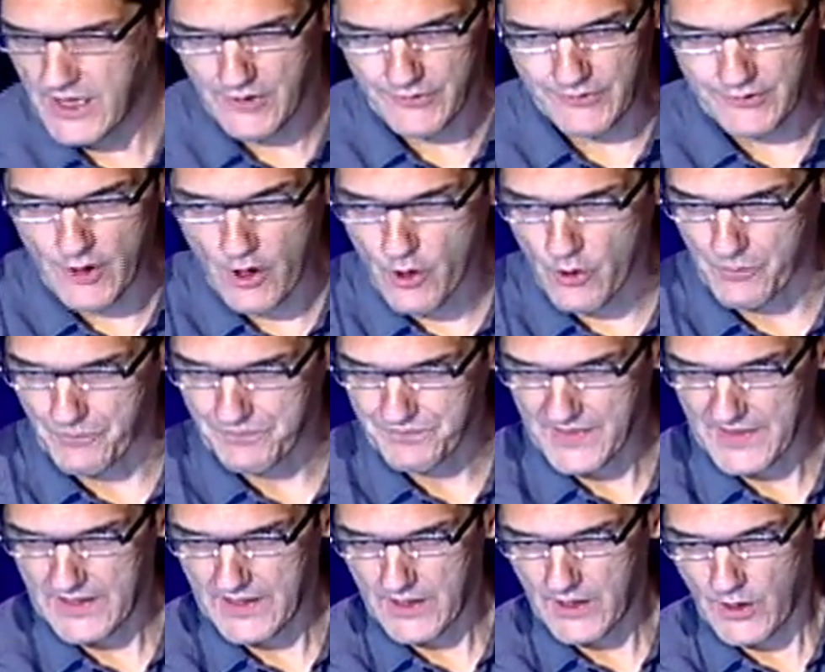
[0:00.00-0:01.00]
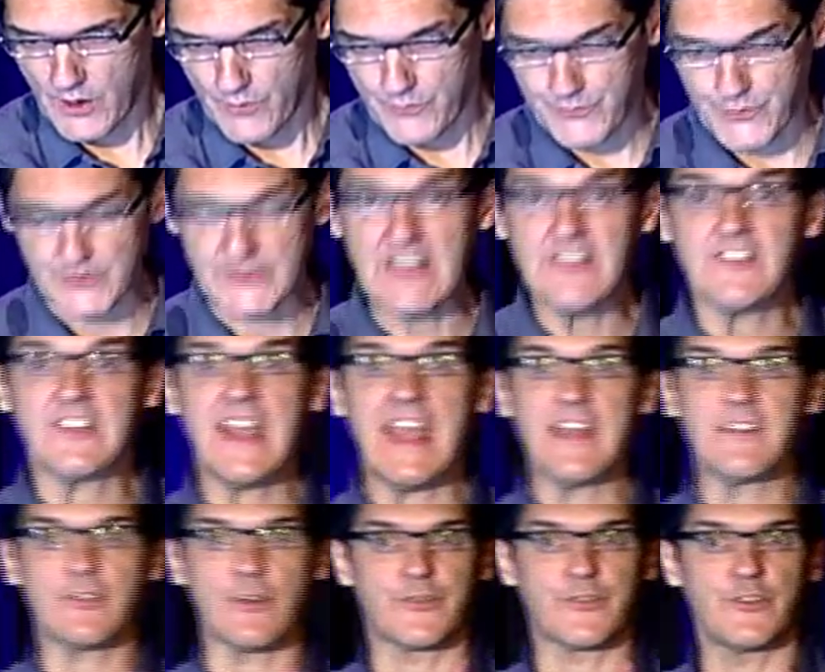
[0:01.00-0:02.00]
So for this
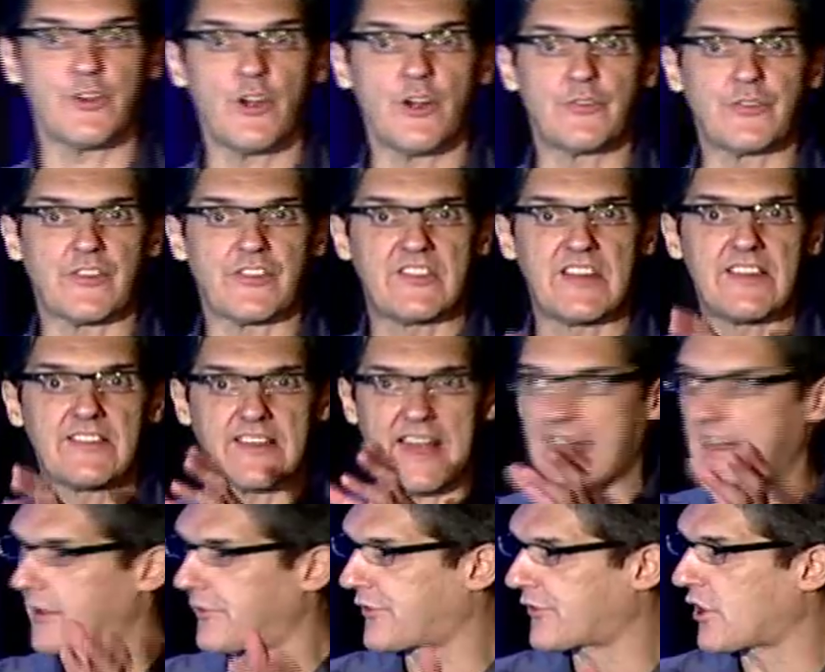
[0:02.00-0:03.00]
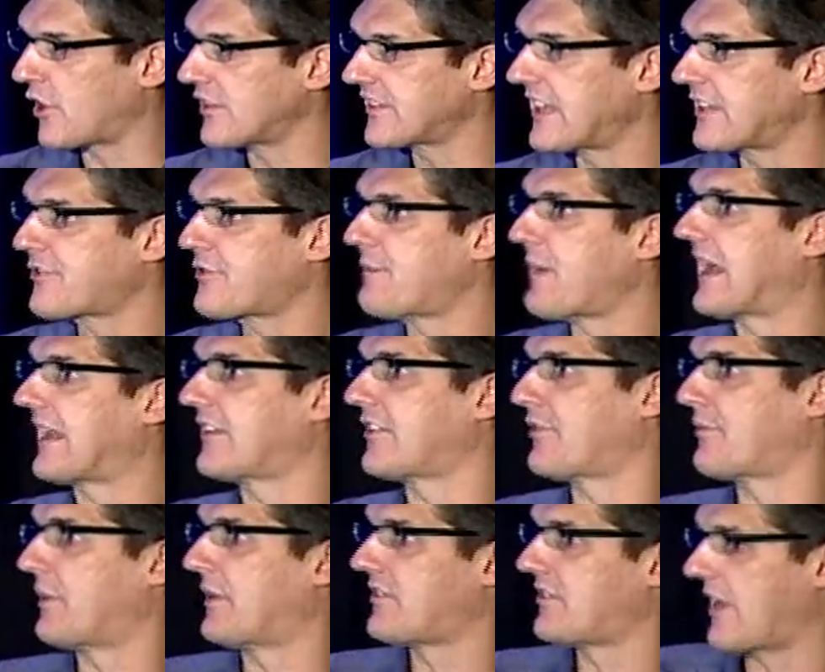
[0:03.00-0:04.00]
case of servers, these kind of content
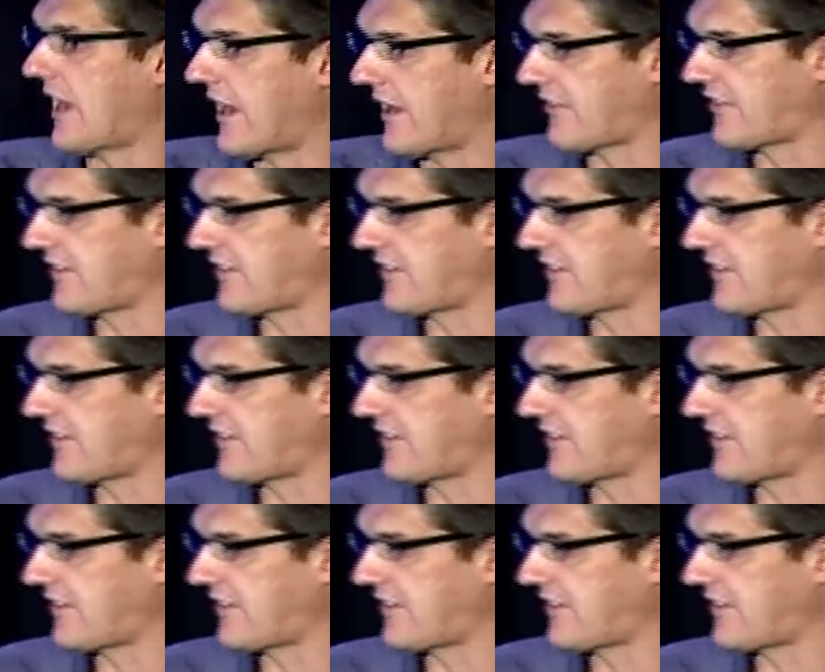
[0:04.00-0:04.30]
management uh,